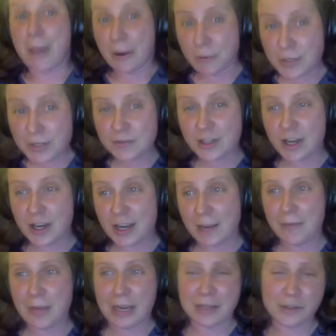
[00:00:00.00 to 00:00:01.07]
amounts of
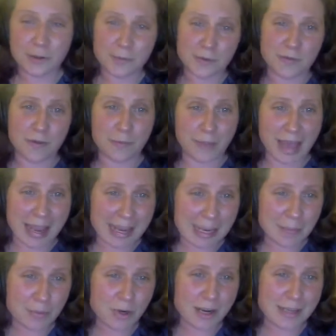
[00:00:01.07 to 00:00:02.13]
time in terms of the
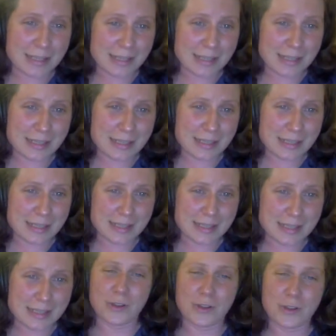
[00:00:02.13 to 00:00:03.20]
backend processes for
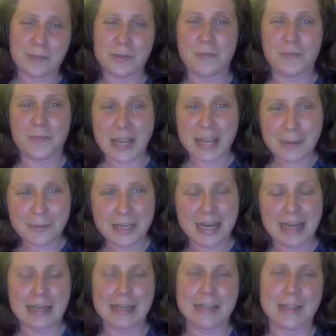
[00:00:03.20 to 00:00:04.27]
them to be updated.